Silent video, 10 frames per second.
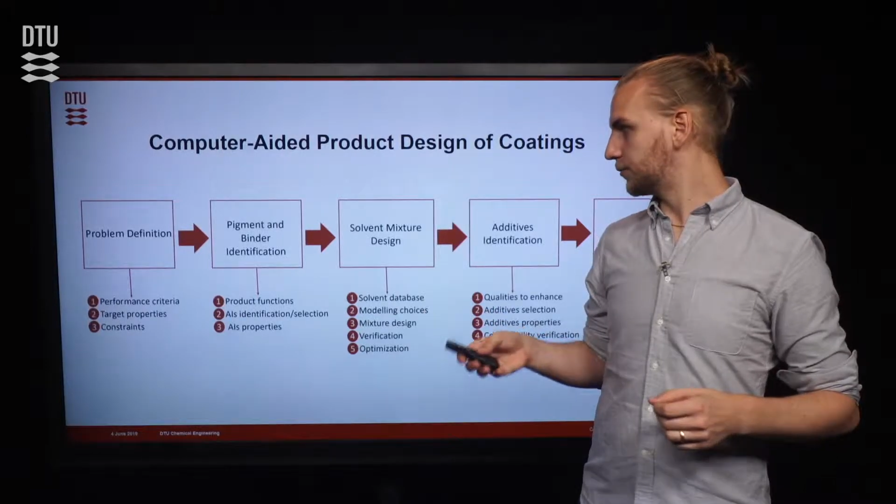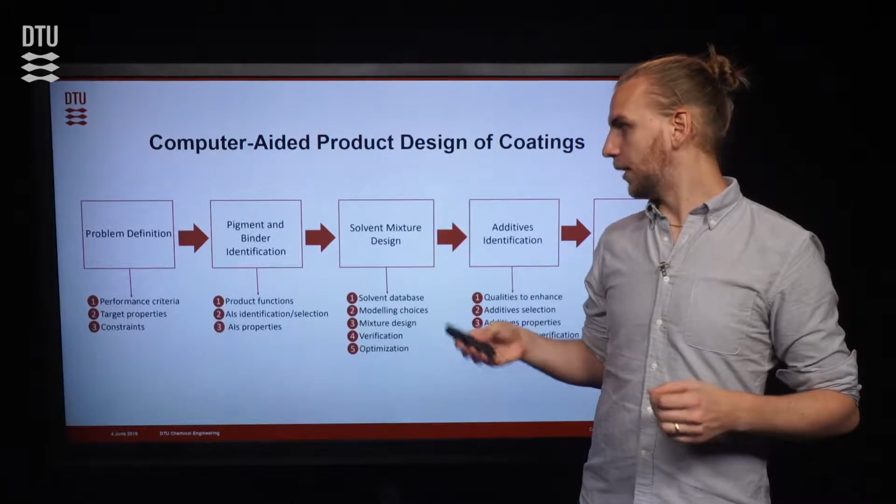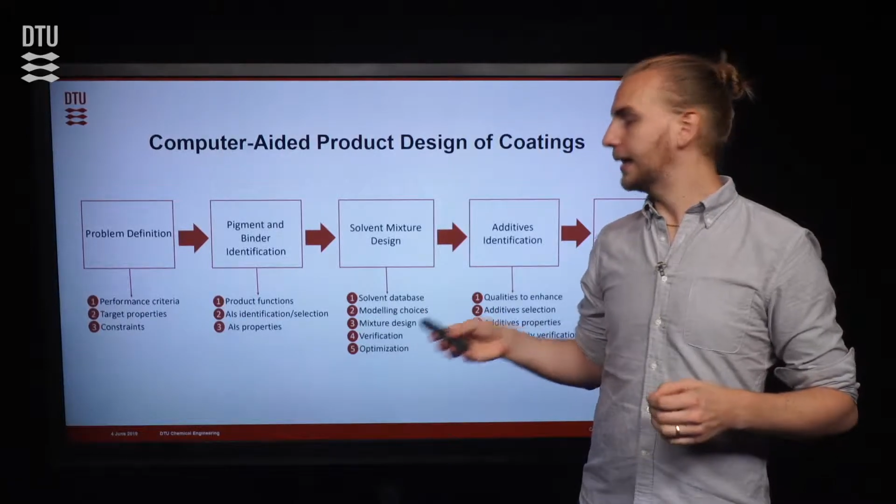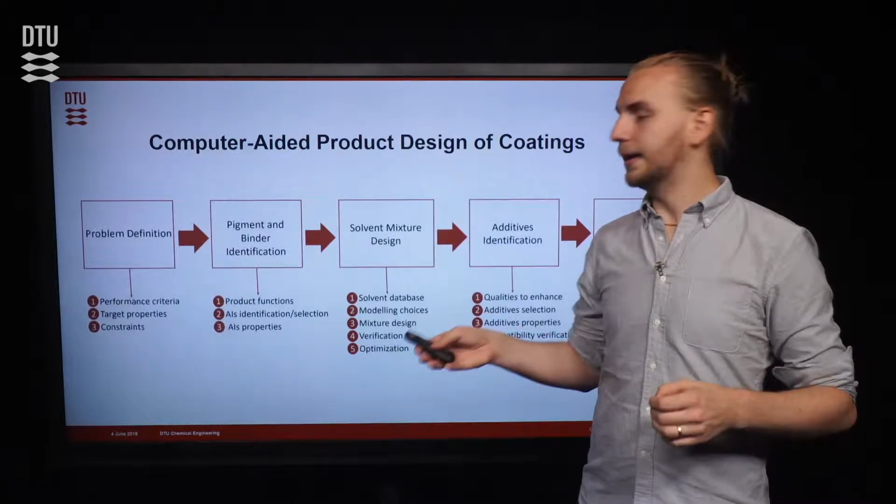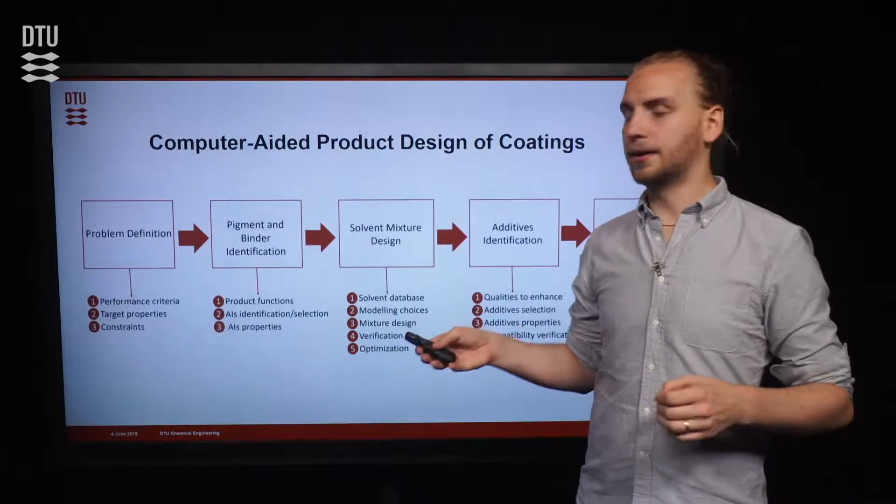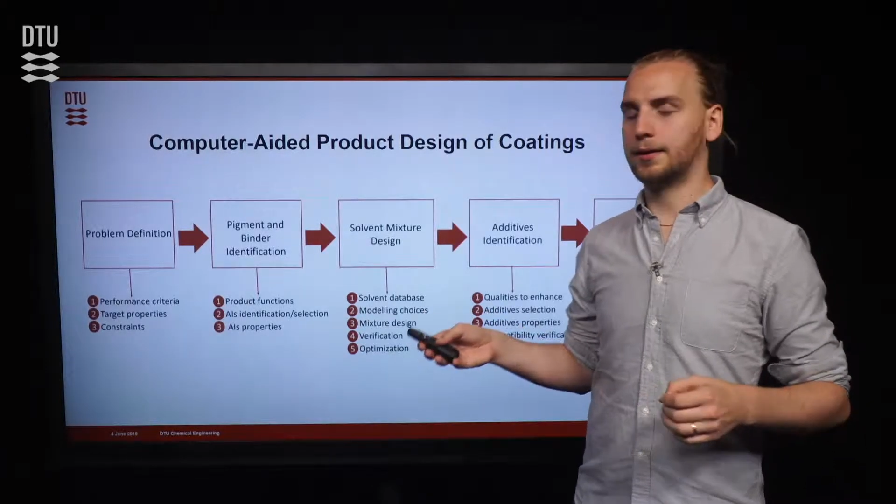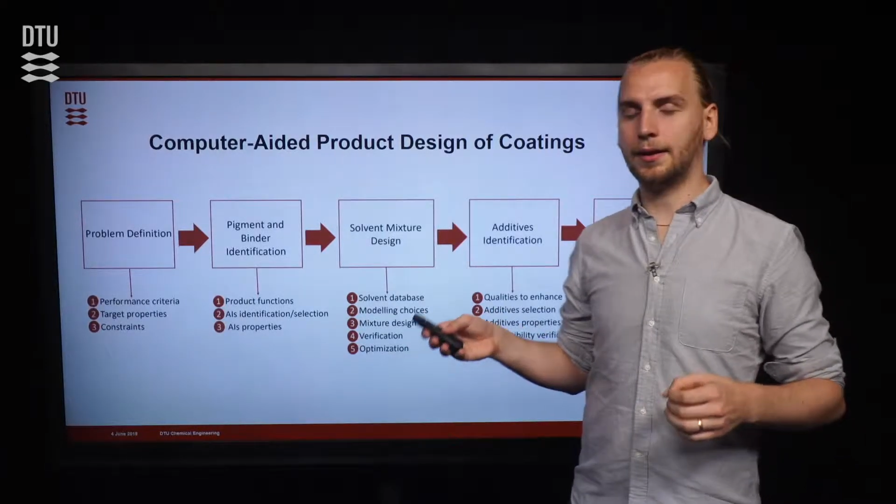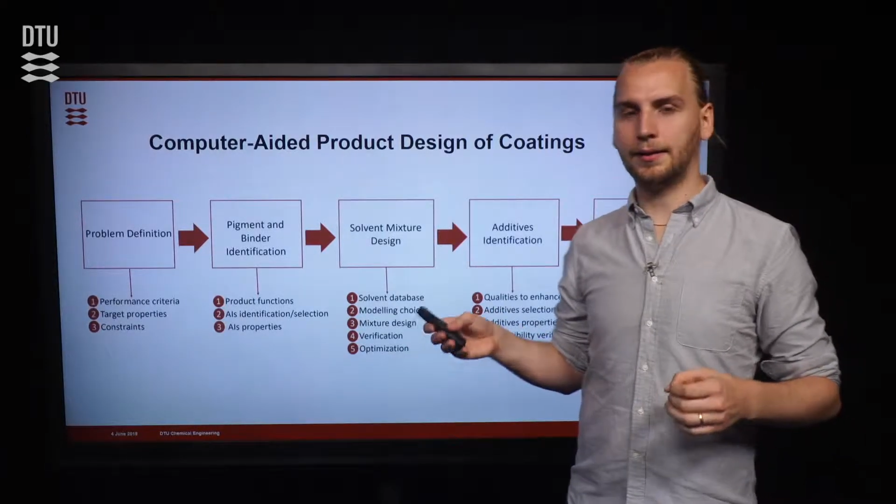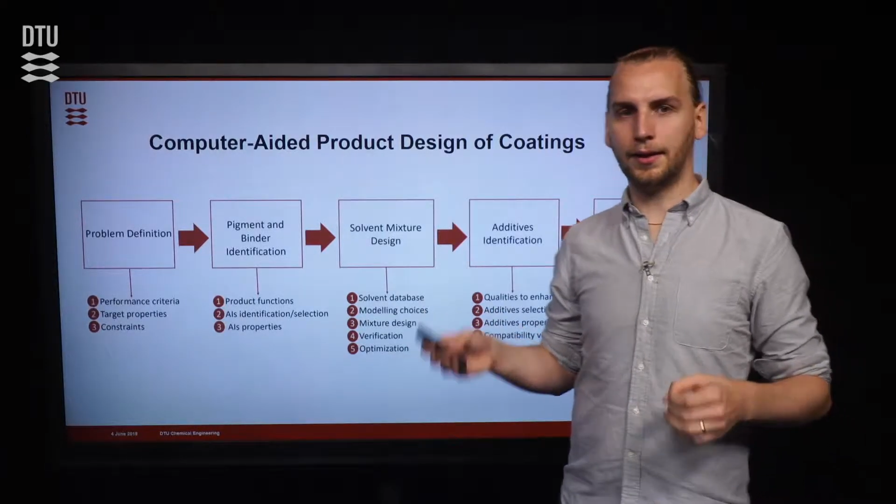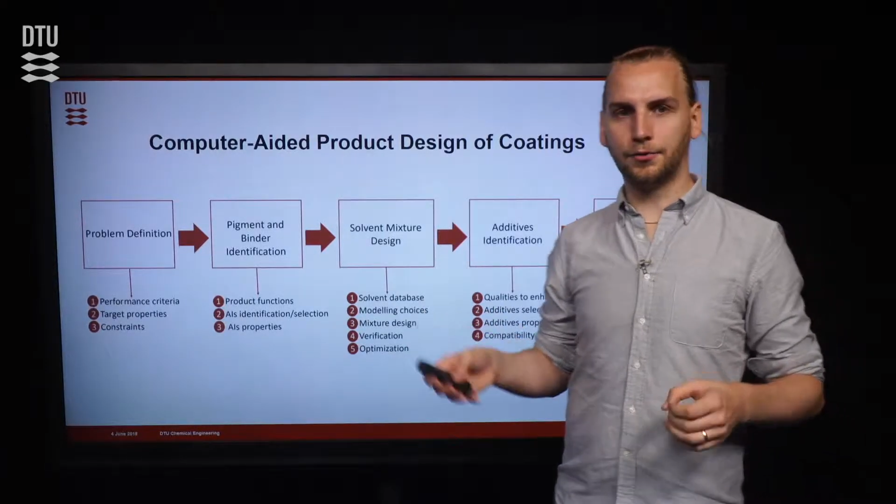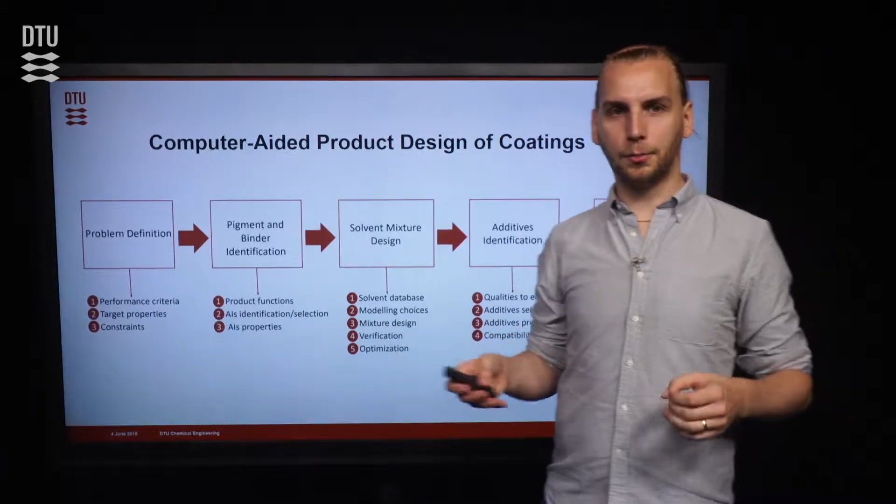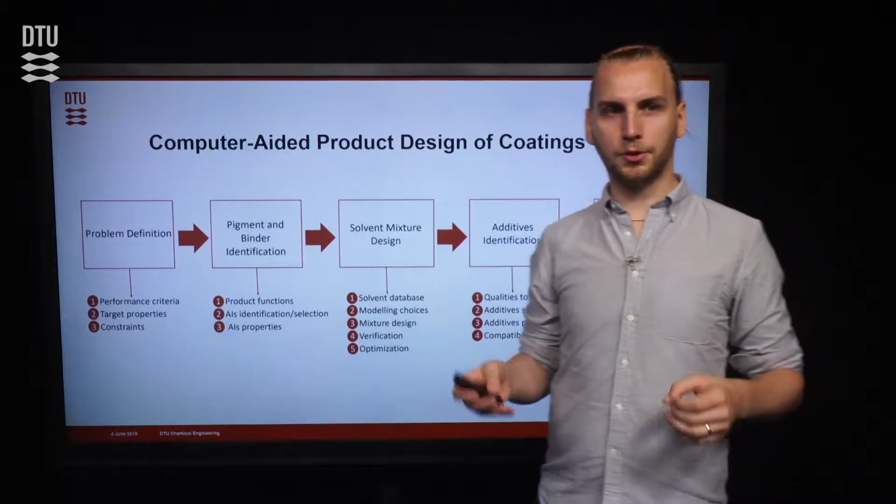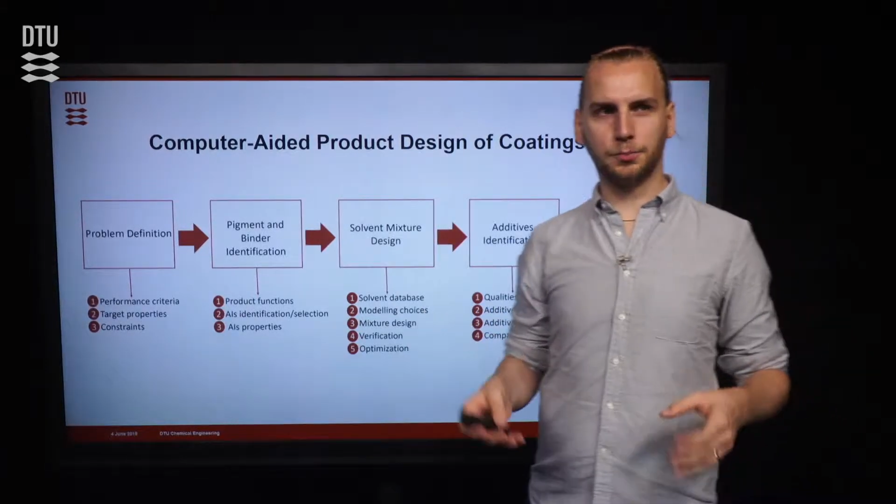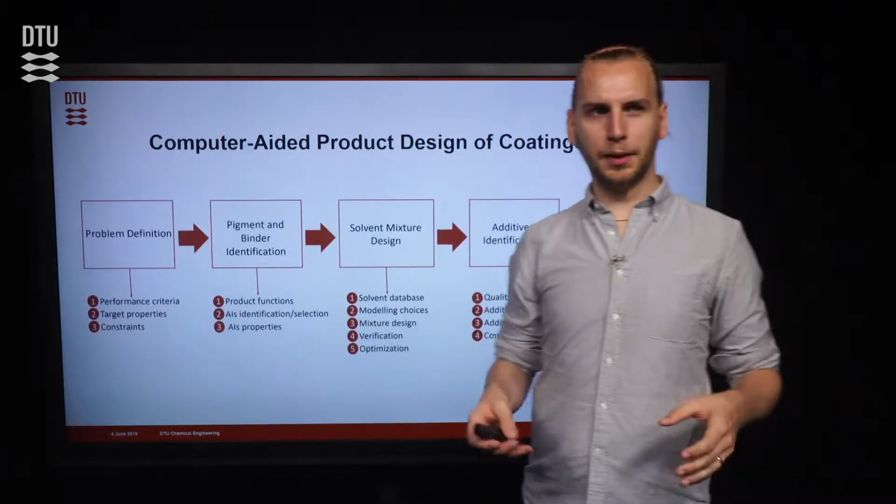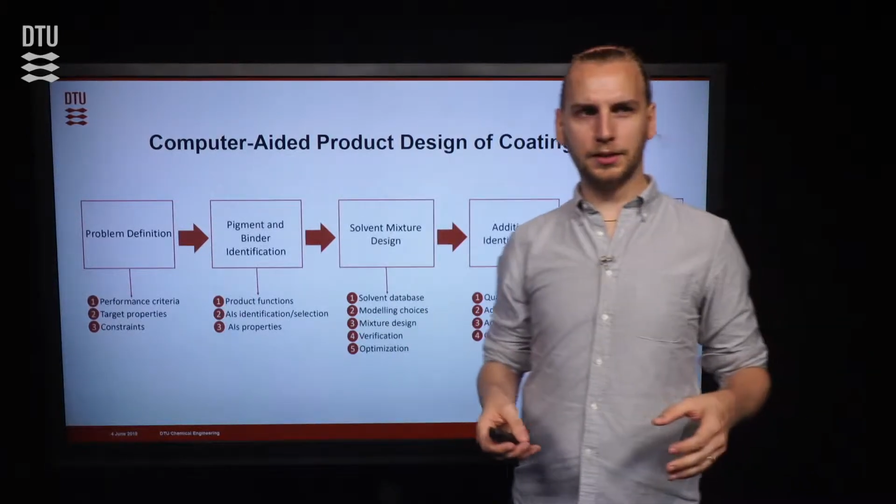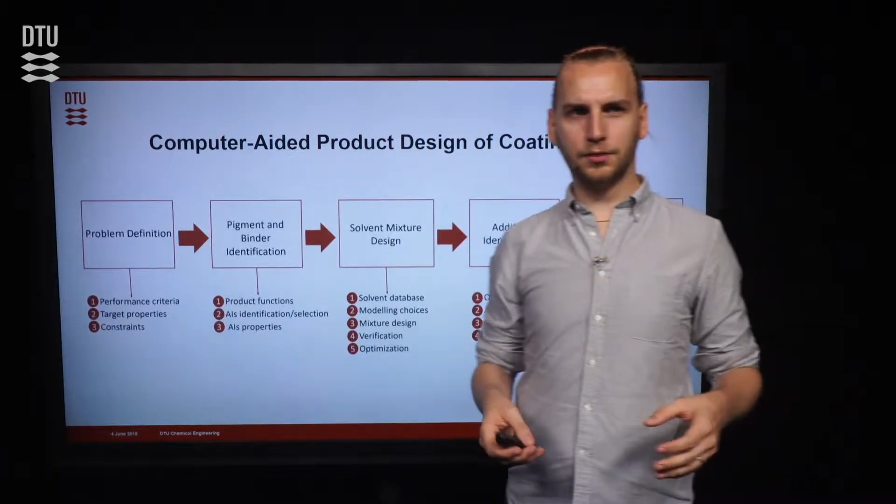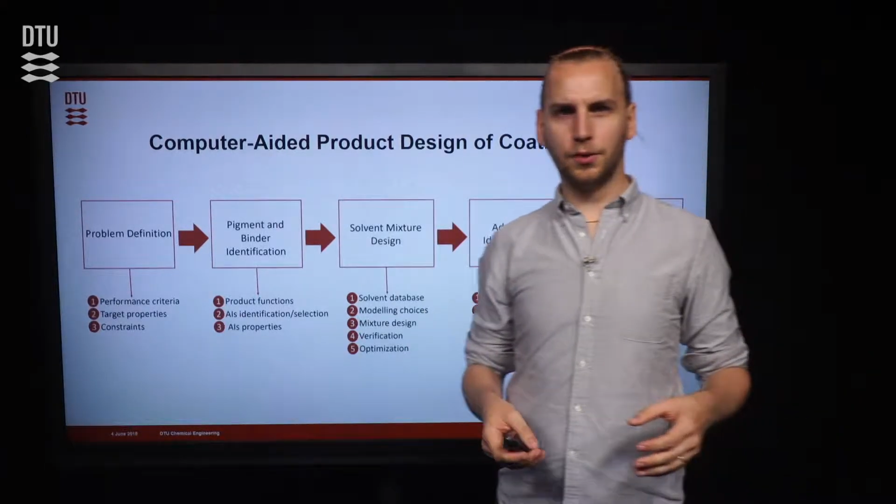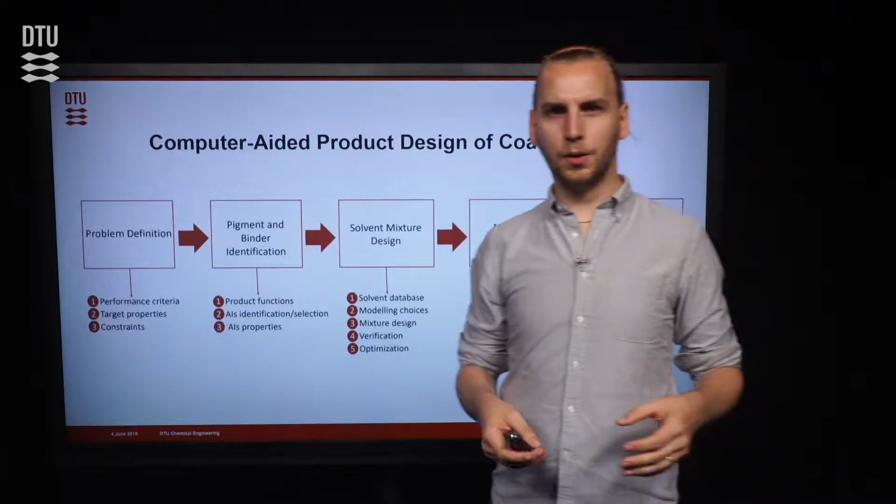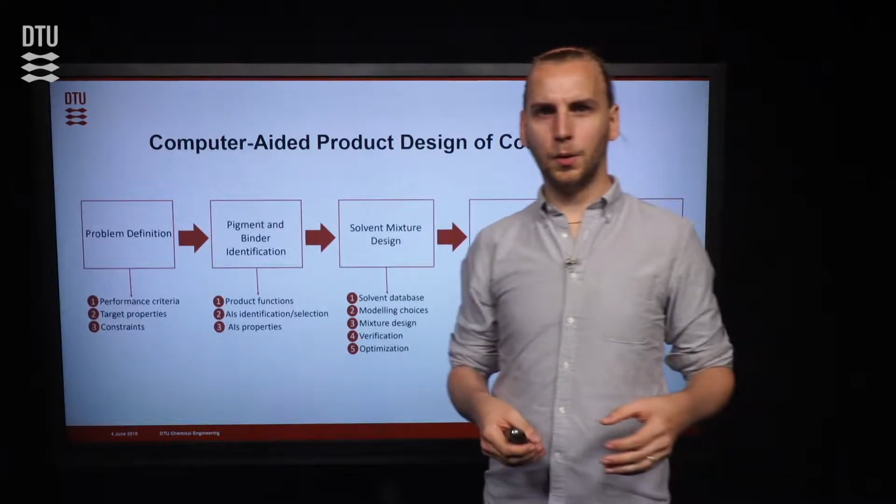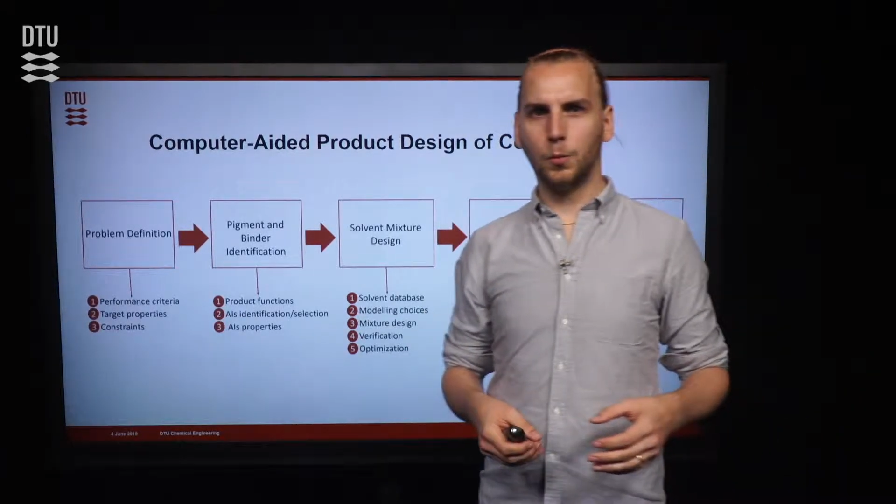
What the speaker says: trial and error perspective,